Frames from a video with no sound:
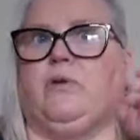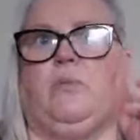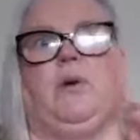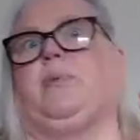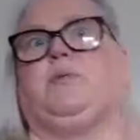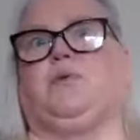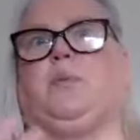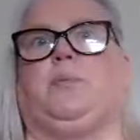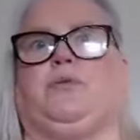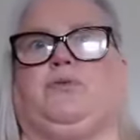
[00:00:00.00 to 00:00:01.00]
You might be able to
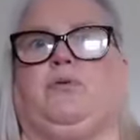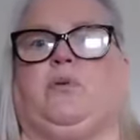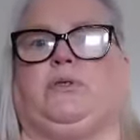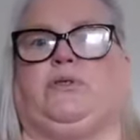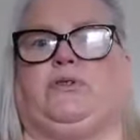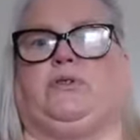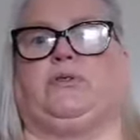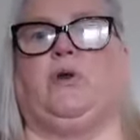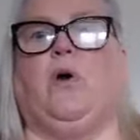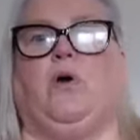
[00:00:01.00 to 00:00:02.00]
come up with your own
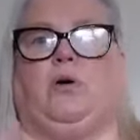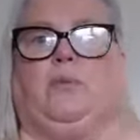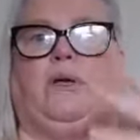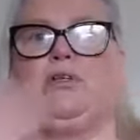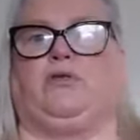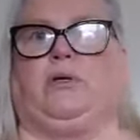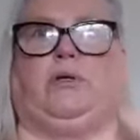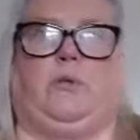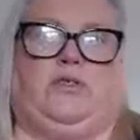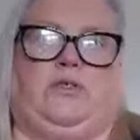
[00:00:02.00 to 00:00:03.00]
questions, or it might trigger,
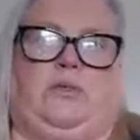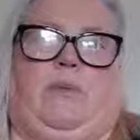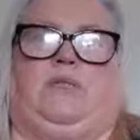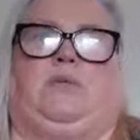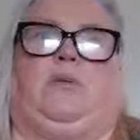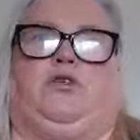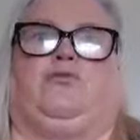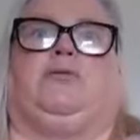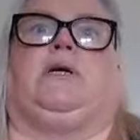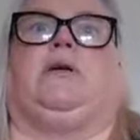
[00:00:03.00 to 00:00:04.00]
the questions I'm asking might
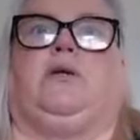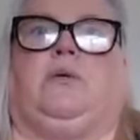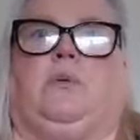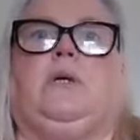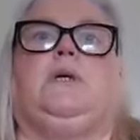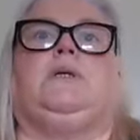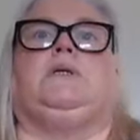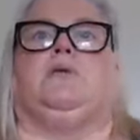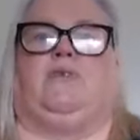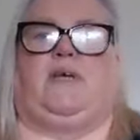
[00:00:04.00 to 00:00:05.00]
trigger you
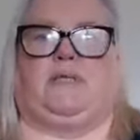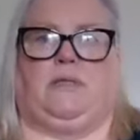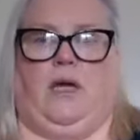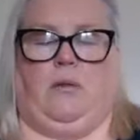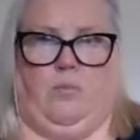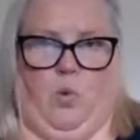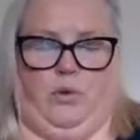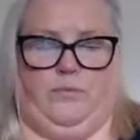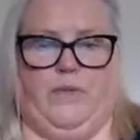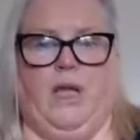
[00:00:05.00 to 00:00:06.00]
to investigate more.